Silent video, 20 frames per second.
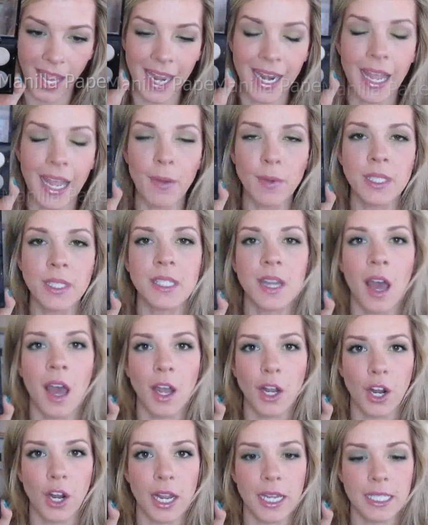and I was
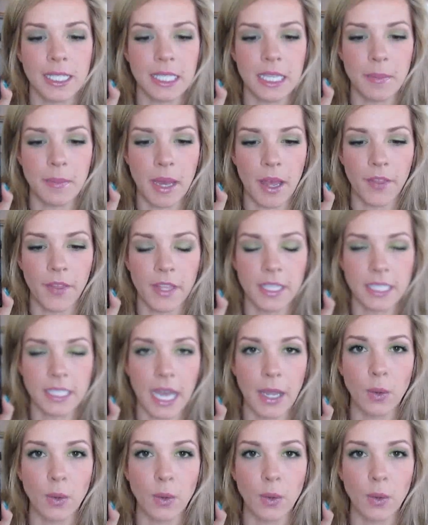not crazy about this.